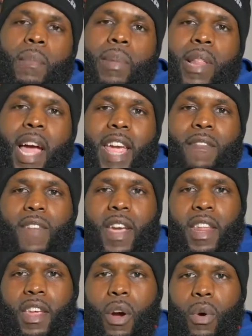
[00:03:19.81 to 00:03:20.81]
Play
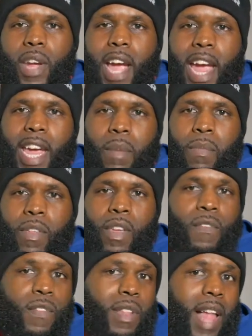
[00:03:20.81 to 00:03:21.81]
video games.
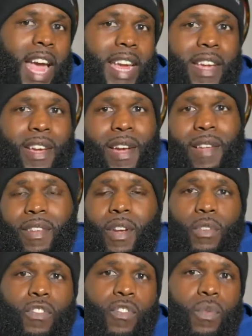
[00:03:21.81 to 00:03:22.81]
If you like guns,
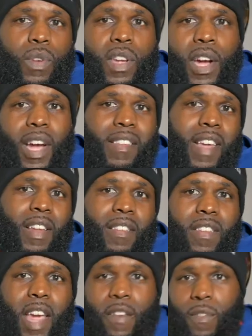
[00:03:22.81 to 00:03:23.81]
go shoot guns at a
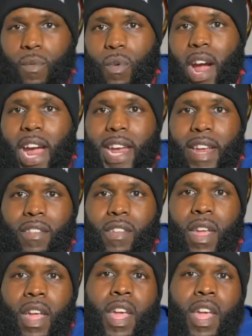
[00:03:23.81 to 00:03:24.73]
safe range.